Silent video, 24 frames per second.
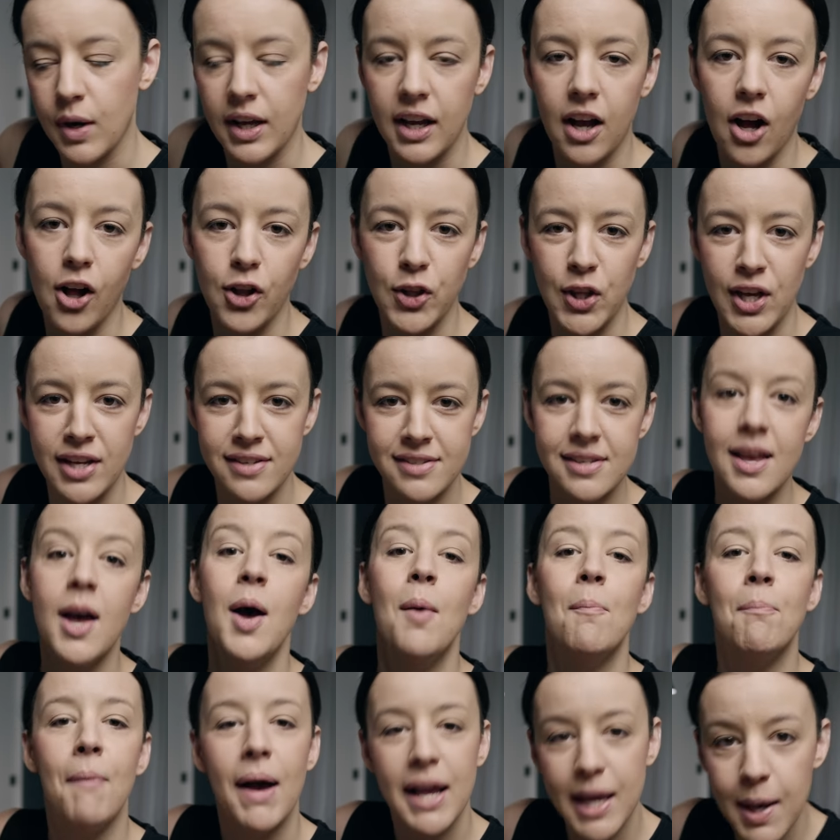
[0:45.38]
what I call this,
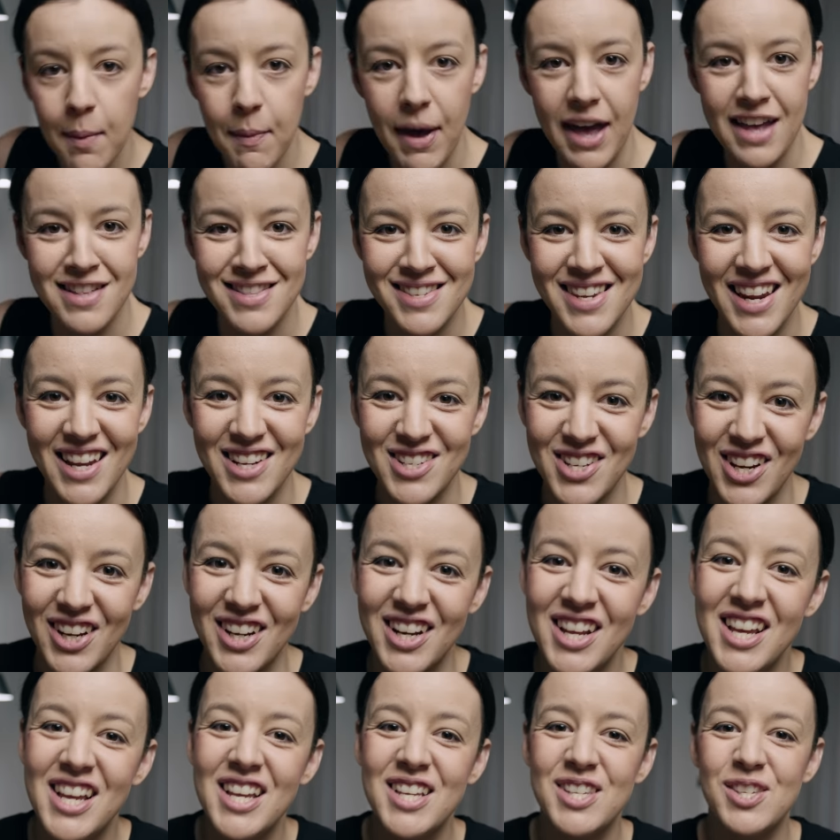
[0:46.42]
my command
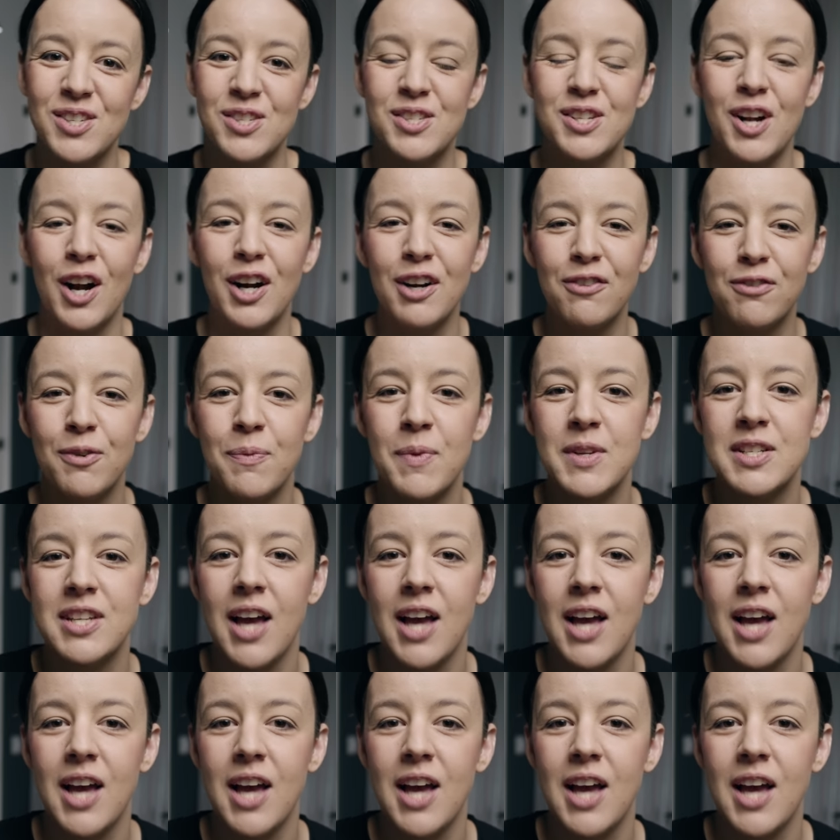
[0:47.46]
station. So starting from the